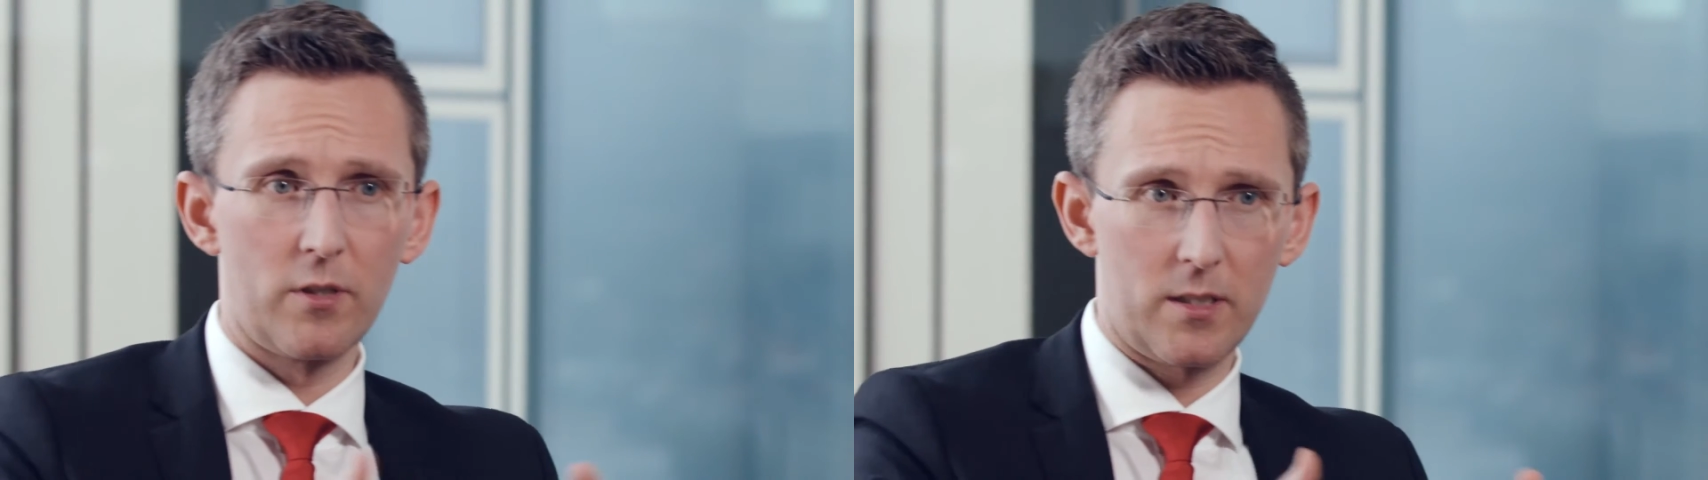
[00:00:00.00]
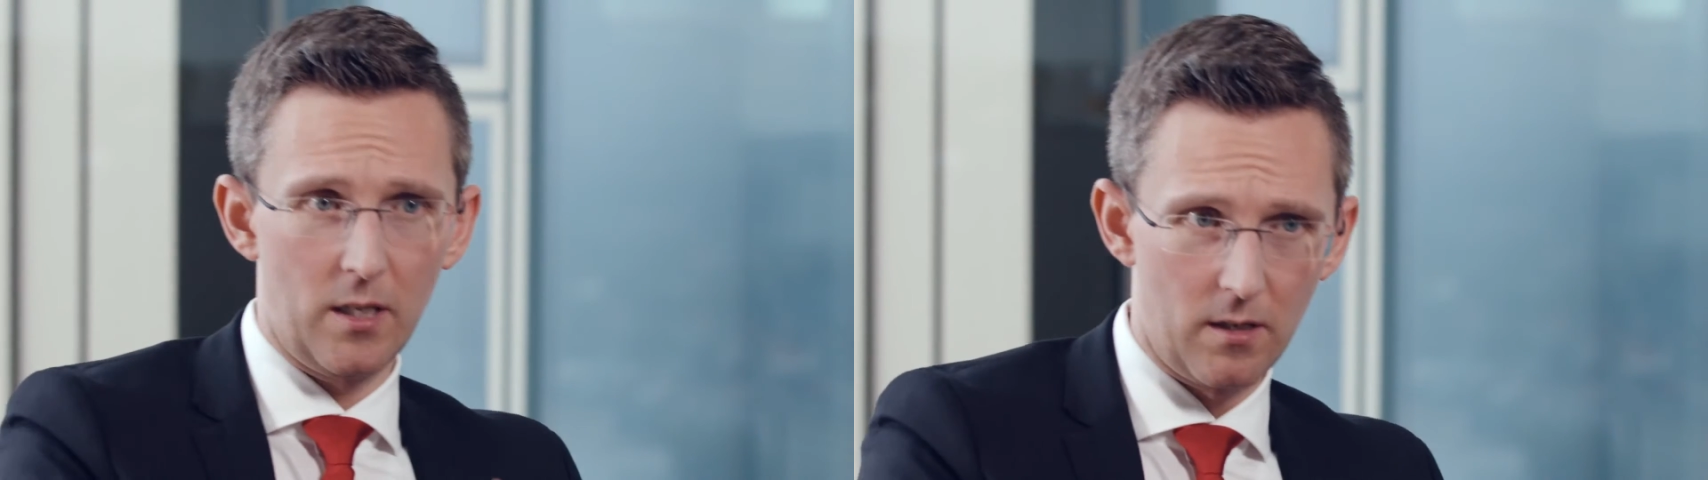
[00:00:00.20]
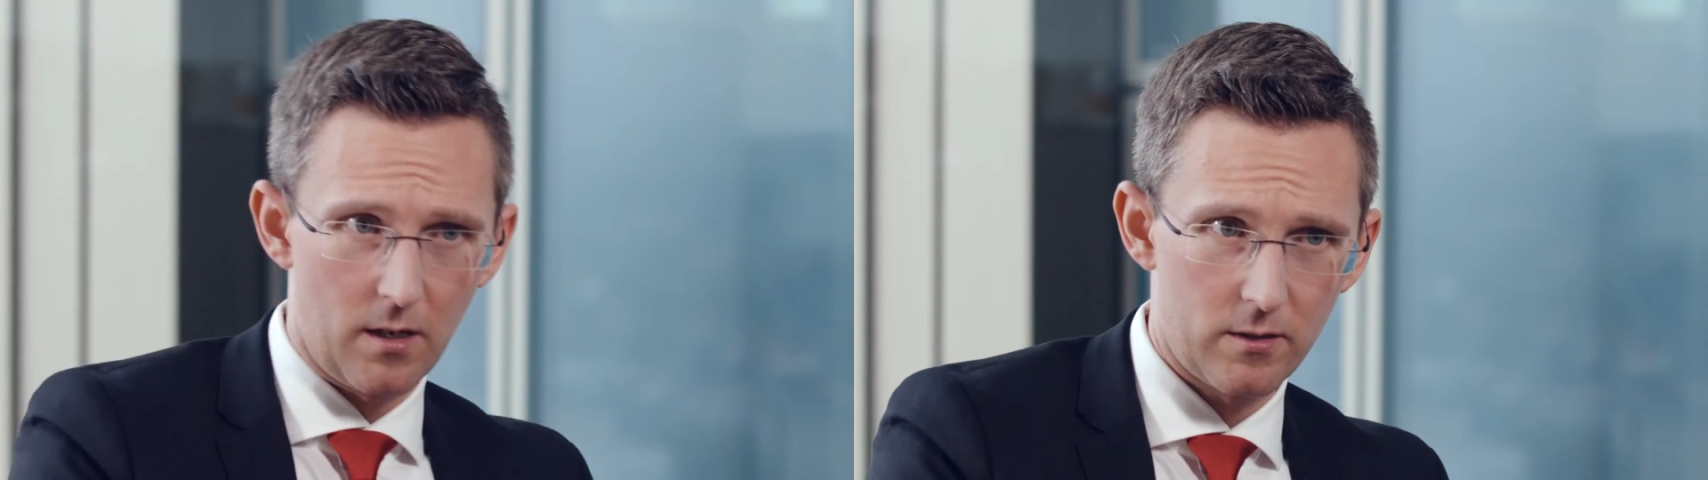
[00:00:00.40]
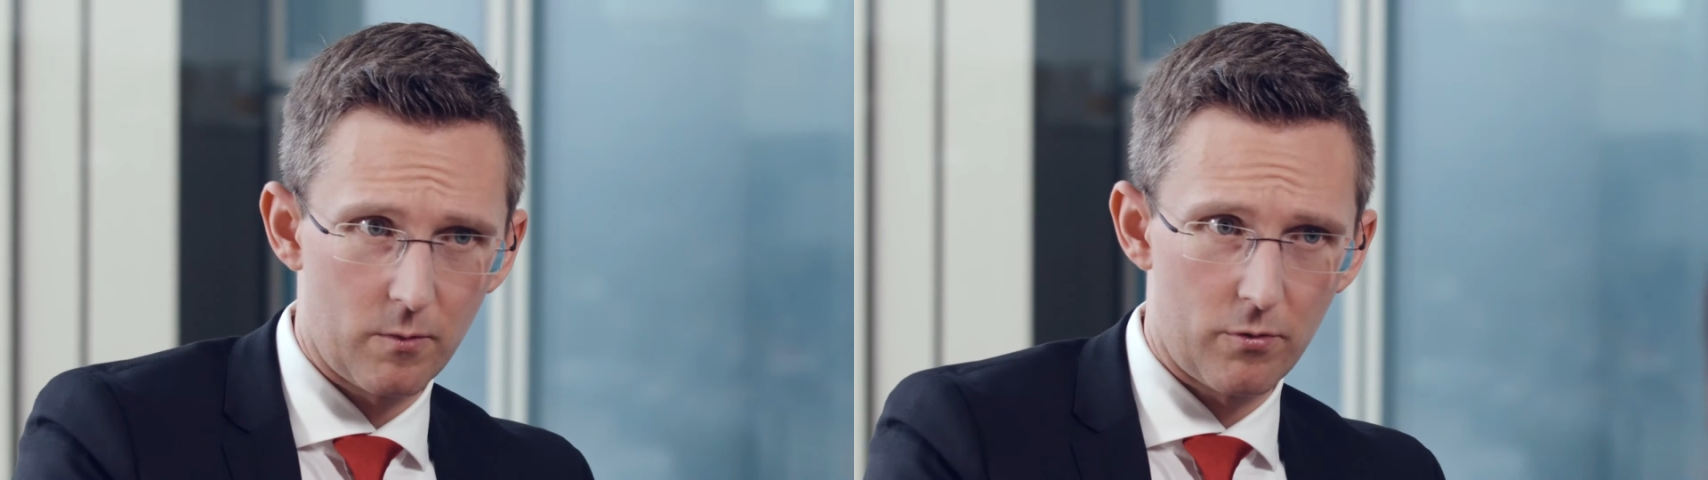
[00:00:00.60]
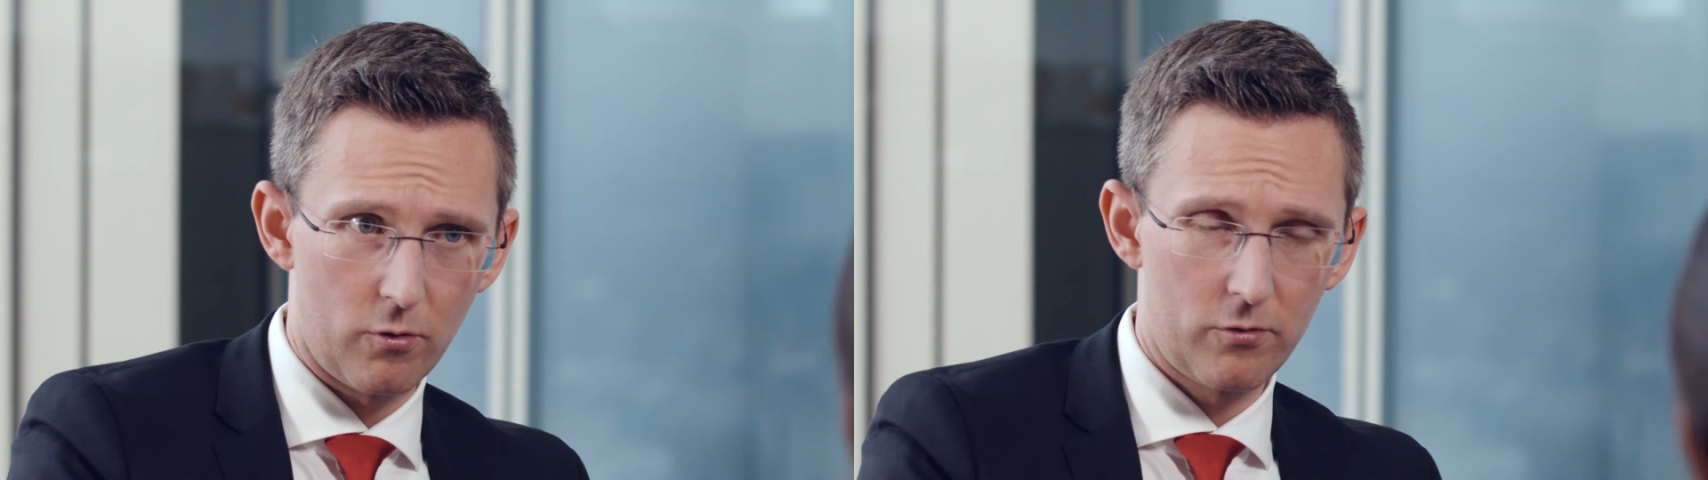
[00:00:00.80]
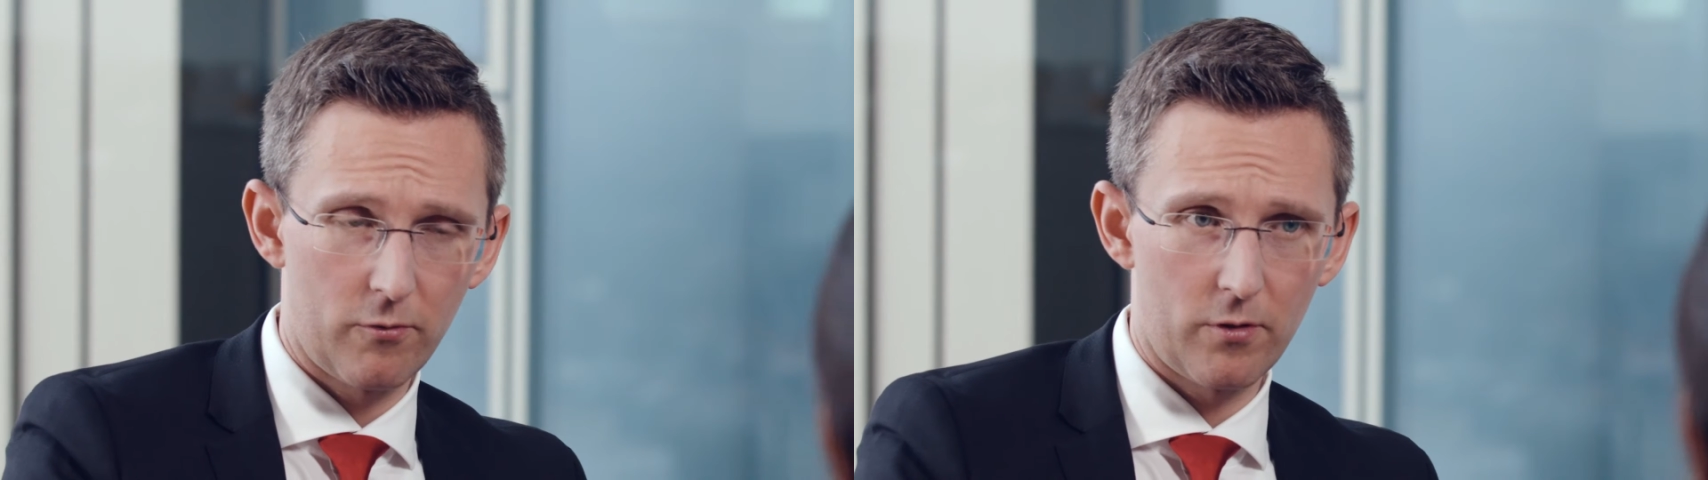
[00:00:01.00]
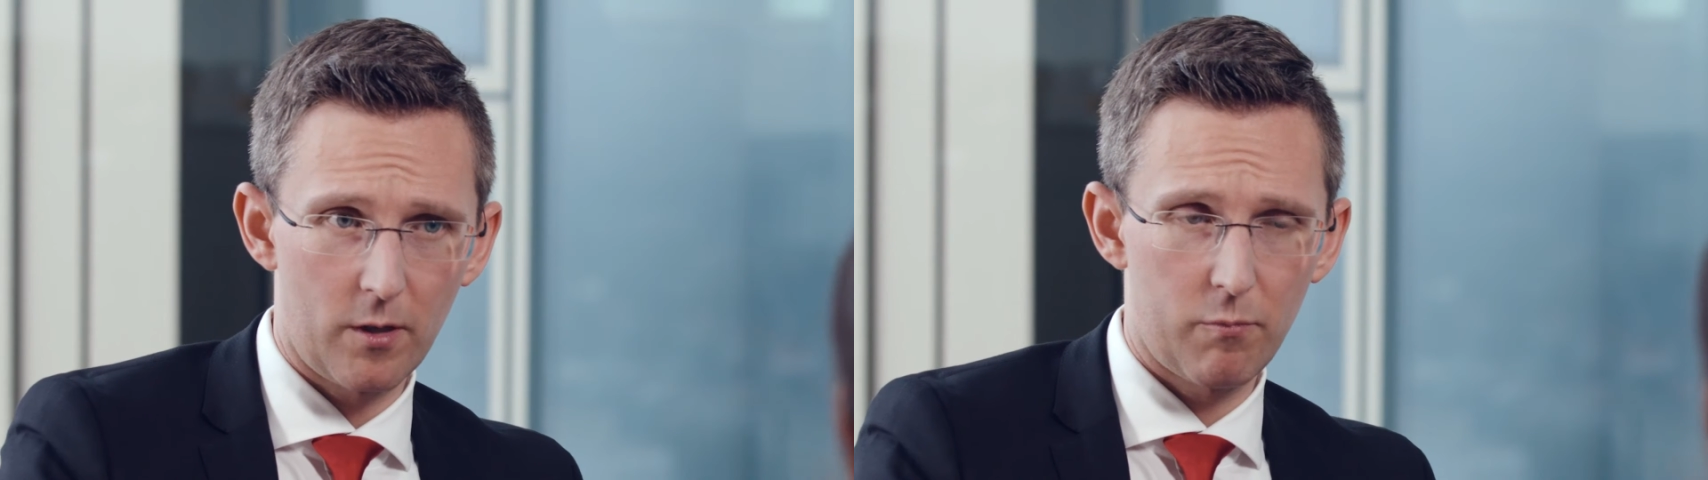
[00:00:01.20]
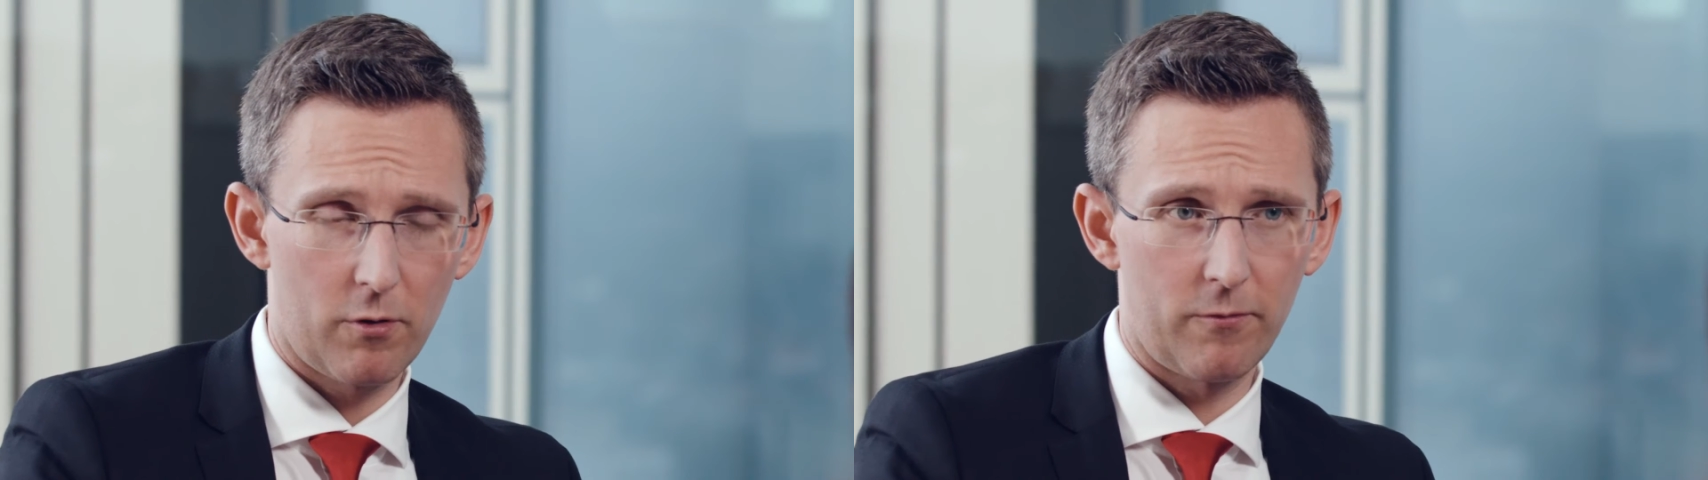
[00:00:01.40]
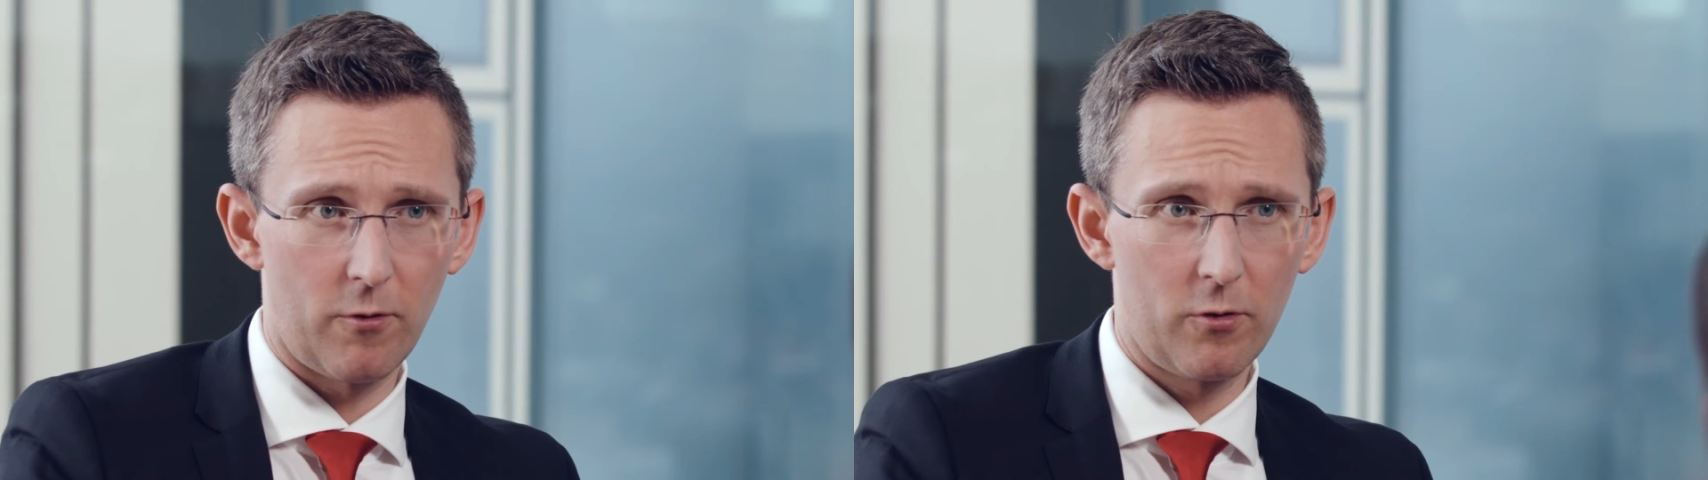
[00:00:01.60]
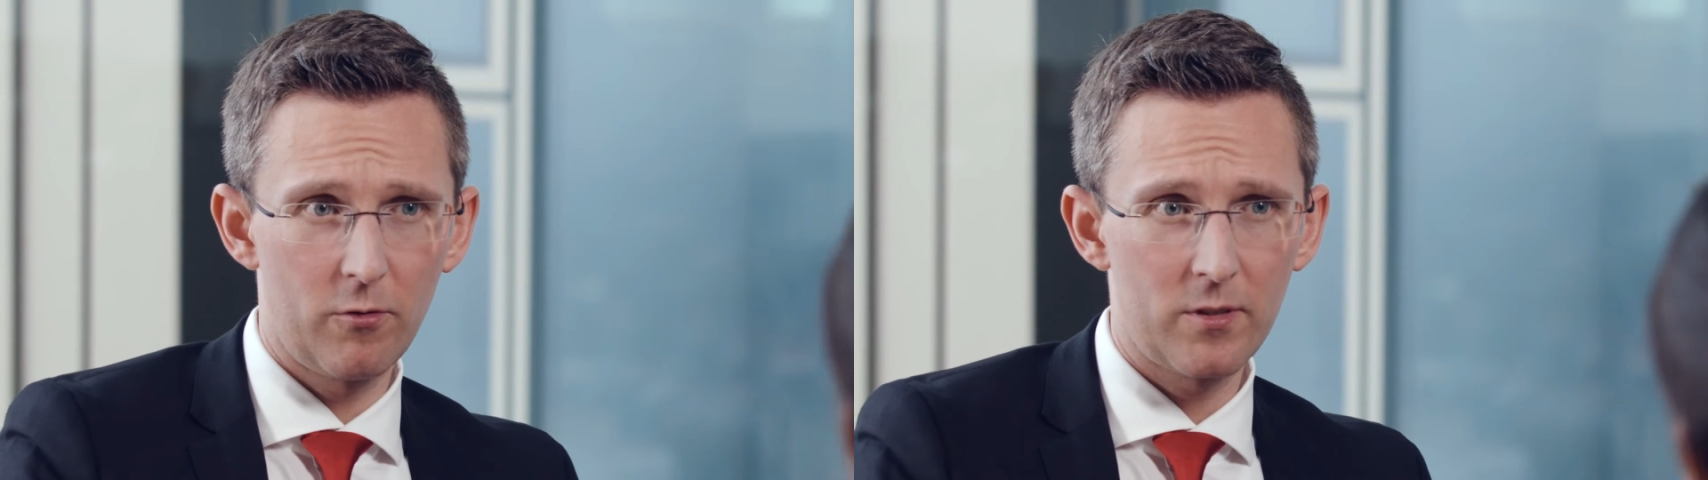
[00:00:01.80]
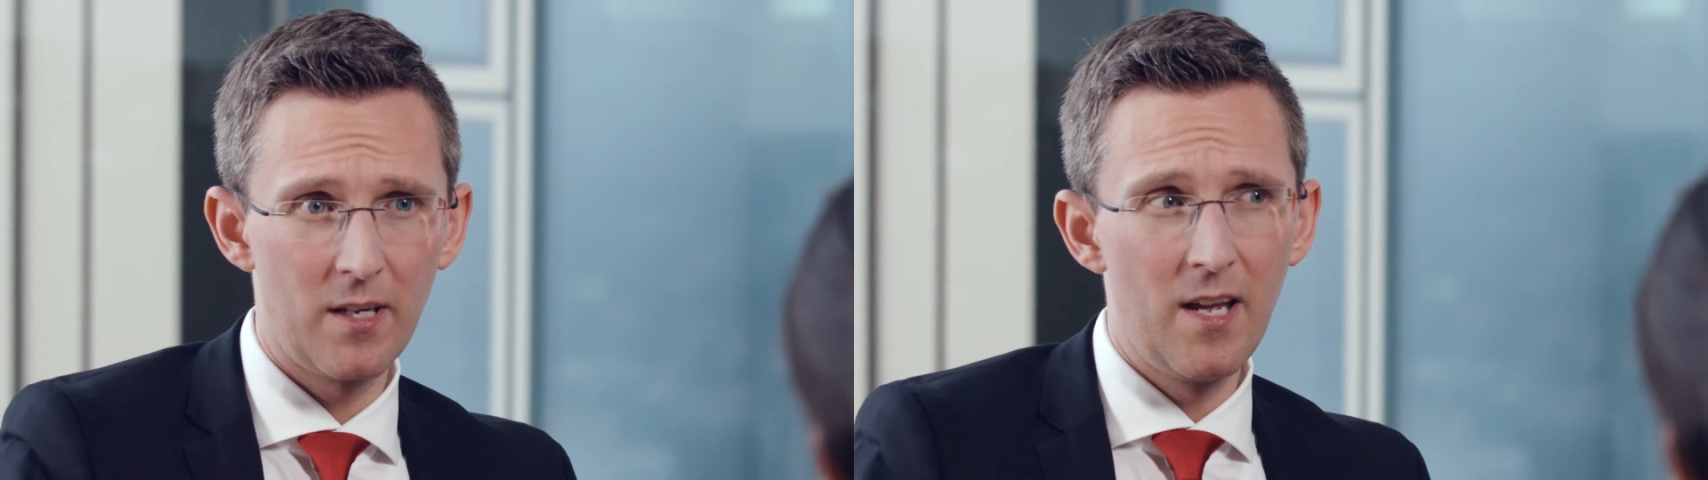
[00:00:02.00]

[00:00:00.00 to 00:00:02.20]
standardized approach for their portfolios.